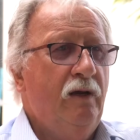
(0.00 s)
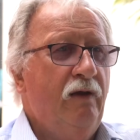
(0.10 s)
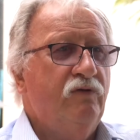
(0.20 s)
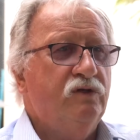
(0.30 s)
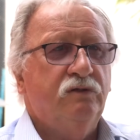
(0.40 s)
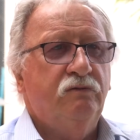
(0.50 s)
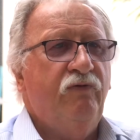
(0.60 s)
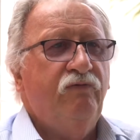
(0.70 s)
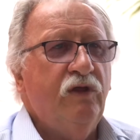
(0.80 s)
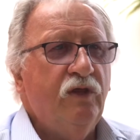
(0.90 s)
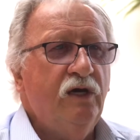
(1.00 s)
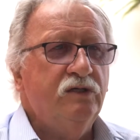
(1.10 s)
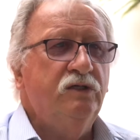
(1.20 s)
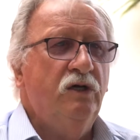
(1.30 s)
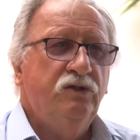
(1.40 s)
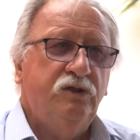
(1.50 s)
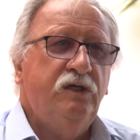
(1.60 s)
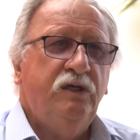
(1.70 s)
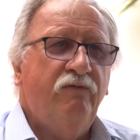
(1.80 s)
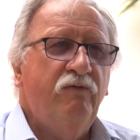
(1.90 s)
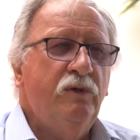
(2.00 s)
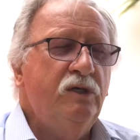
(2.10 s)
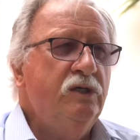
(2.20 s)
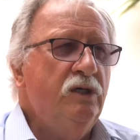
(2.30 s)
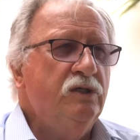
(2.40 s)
If it's $50,000, you need to have $1 million